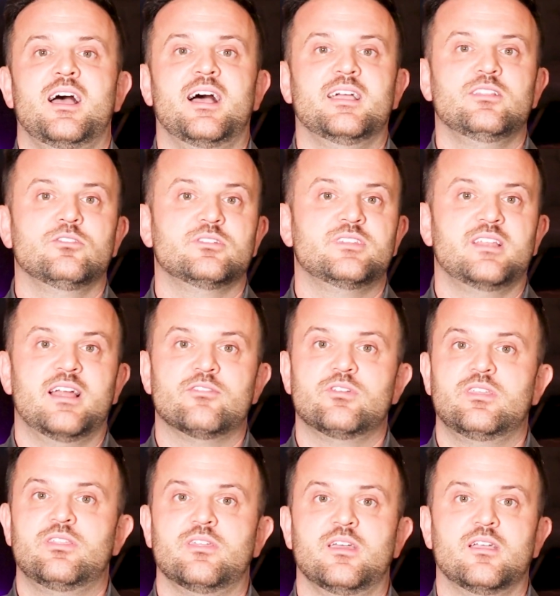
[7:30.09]
I looked at
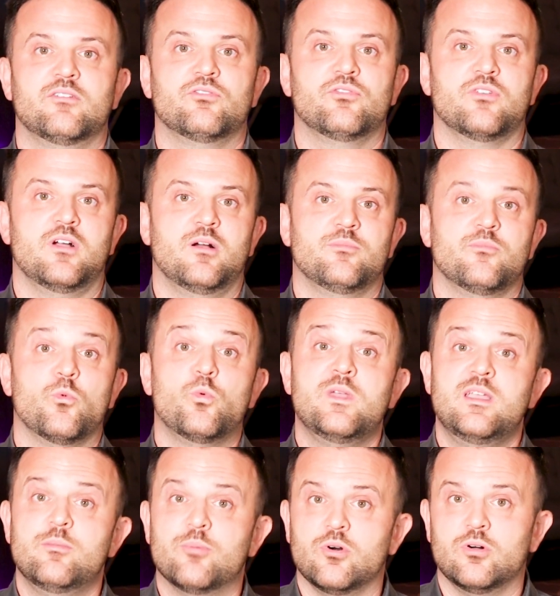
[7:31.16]
everything from
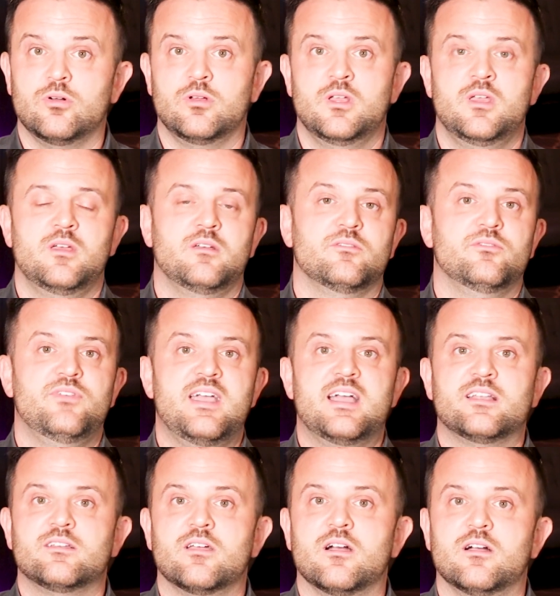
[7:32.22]
Webull,
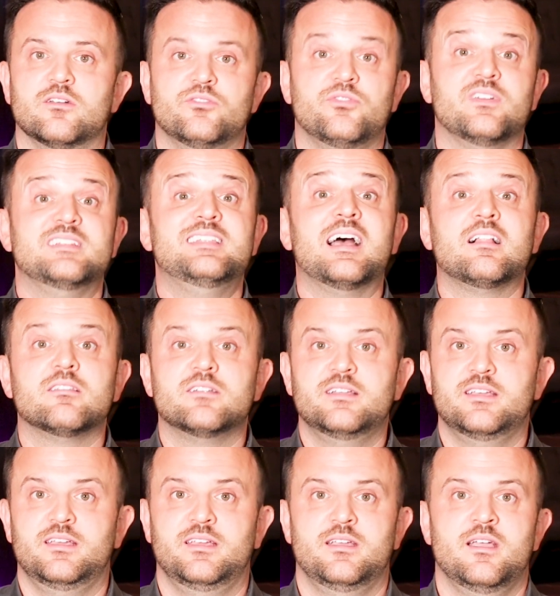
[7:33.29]
Vanguard,
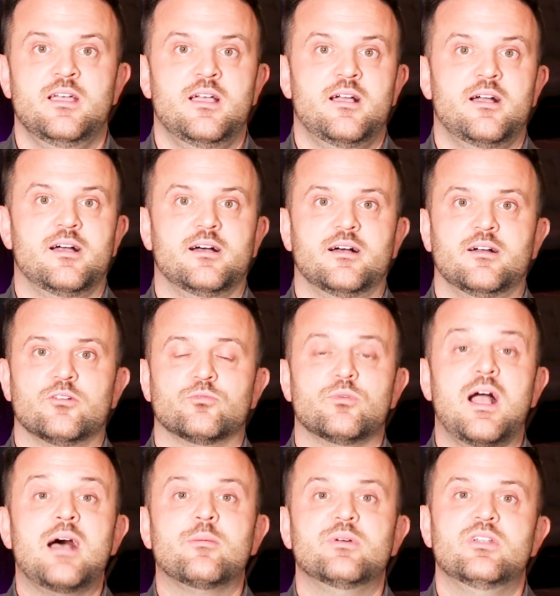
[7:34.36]
Fidelity,
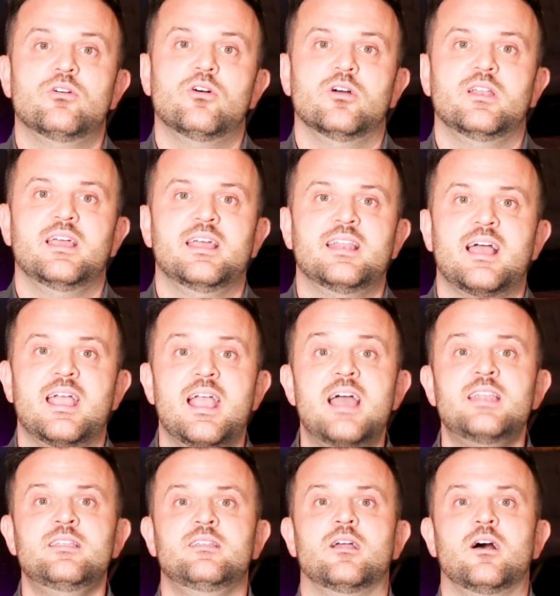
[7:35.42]
Robinhood, and I
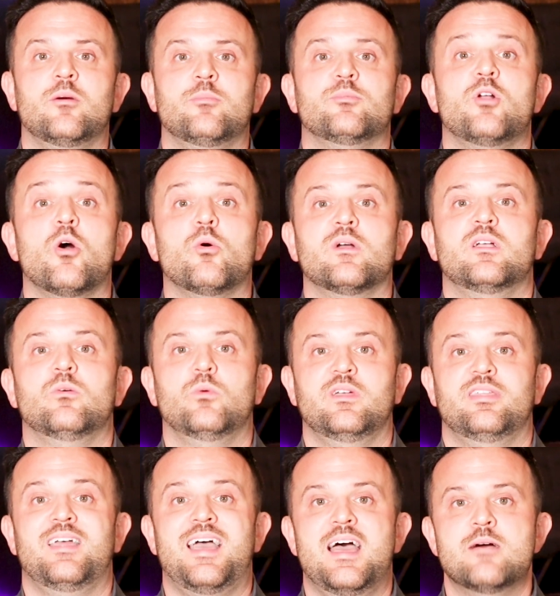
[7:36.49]
ended up going
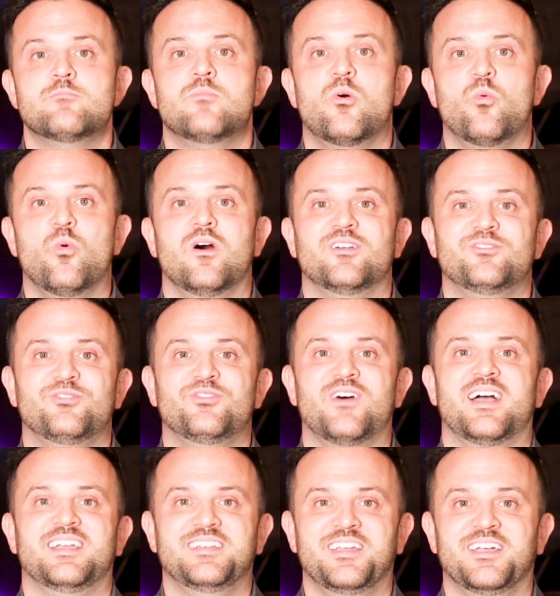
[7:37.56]
with M1
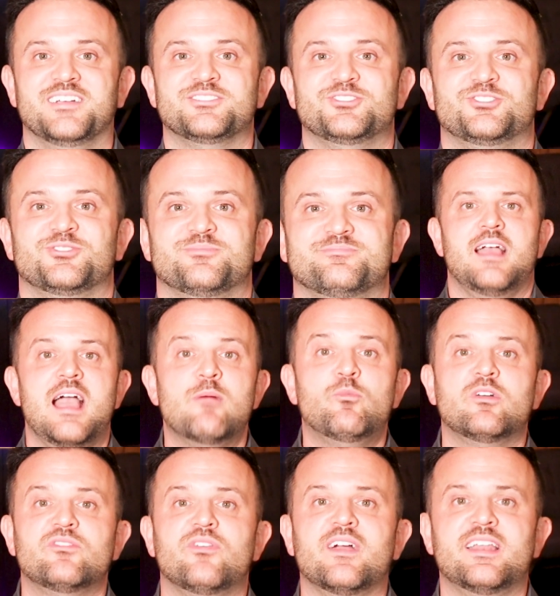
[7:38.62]
Finance.
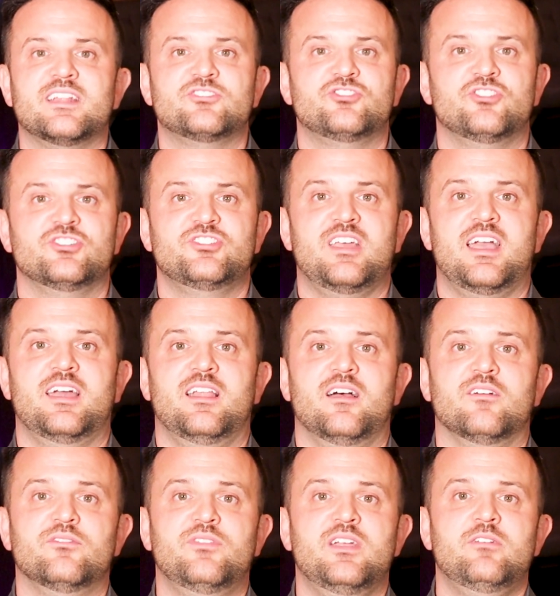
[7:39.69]
M1 Finance just had
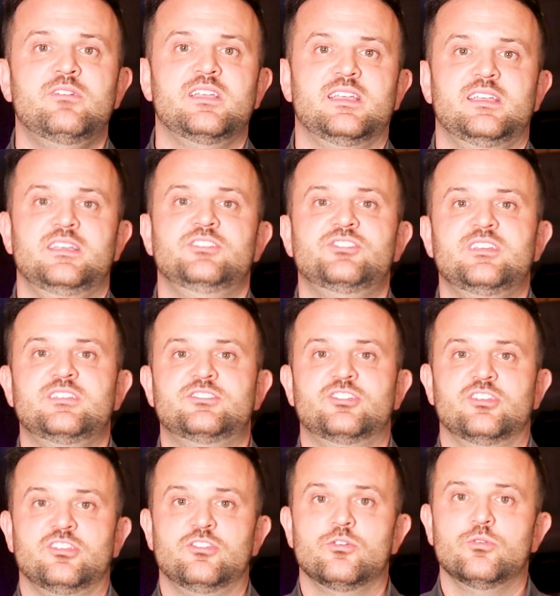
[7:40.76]
a very easy
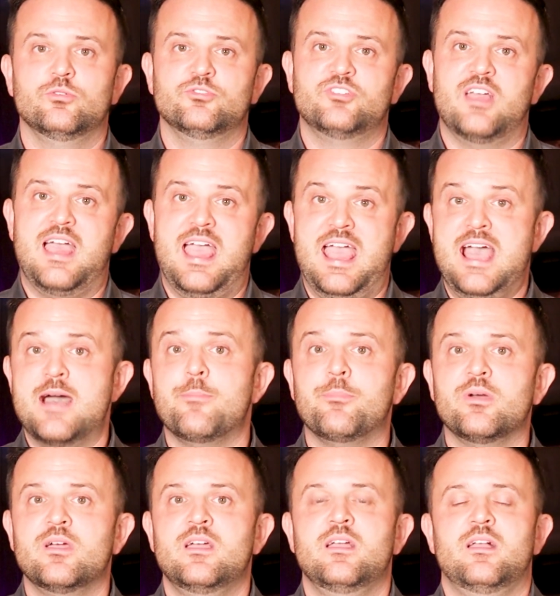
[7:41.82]
to use app.
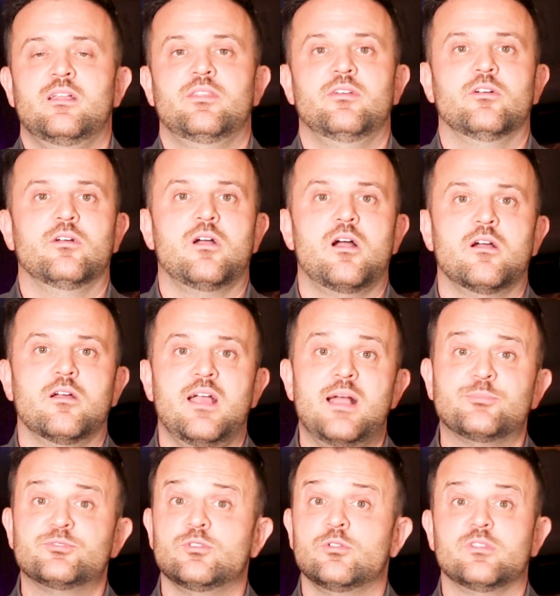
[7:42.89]
There are
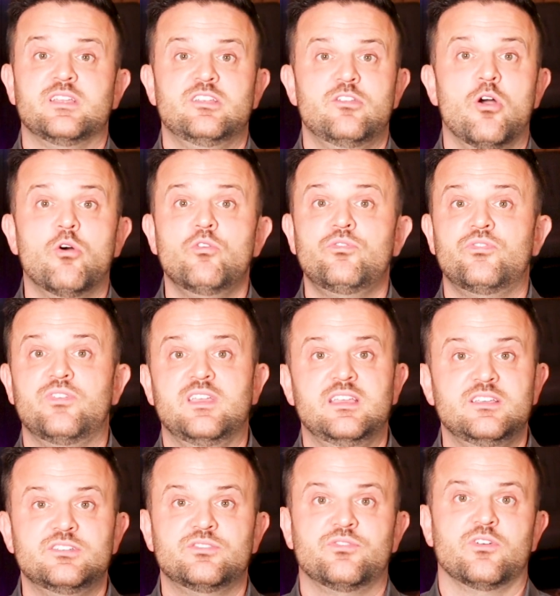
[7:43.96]
absolutely no
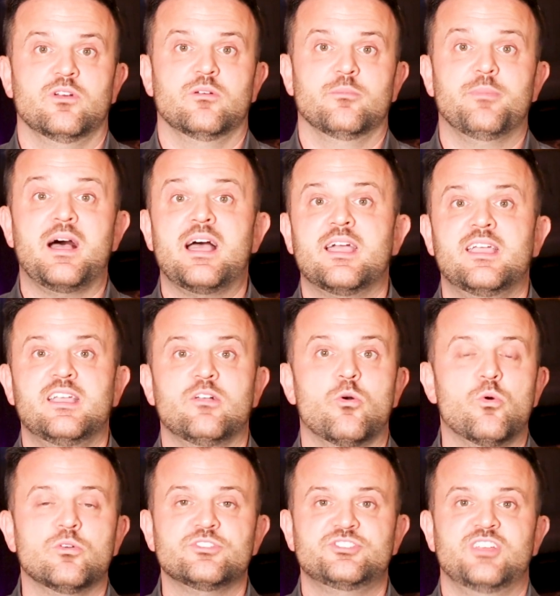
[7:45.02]
fees for buying
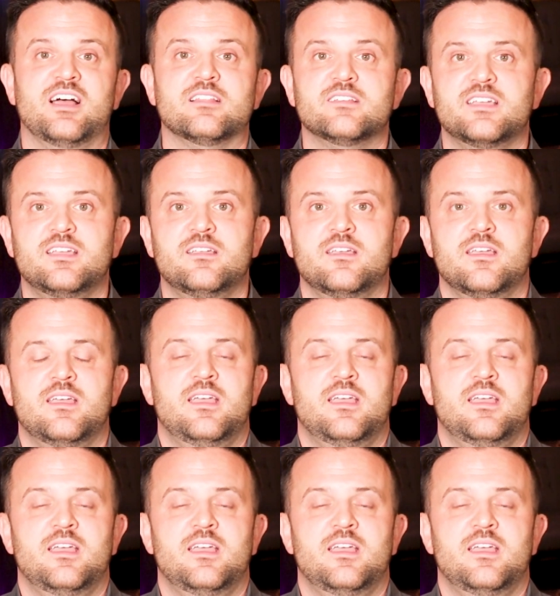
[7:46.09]
or selling.